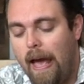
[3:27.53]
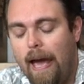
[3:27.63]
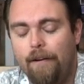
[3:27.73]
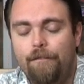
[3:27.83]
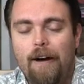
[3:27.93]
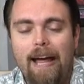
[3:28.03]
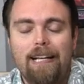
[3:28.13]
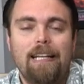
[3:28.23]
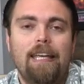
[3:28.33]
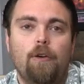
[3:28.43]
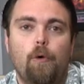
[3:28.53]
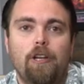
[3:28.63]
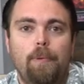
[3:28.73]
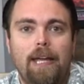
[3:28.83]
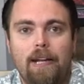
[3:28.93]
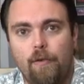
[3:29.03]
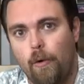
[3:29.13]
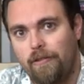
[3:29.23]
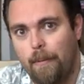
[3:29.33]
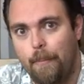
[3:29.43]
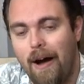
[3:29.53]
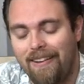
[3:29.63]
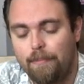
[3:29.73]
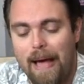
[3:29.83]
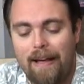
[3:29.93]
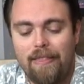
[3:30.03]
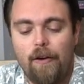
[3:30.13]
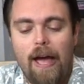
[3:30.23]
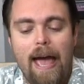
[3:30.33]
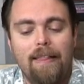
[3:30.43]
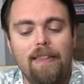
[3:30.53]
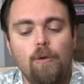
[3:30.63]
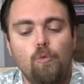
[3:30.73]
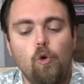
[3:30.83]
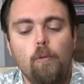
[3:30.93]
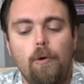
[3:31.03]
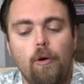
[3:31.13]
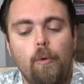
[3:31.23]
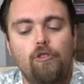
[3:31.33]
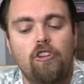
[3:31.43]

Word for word: And finally, you're going to be getting, of course, the box back there and the rule book, which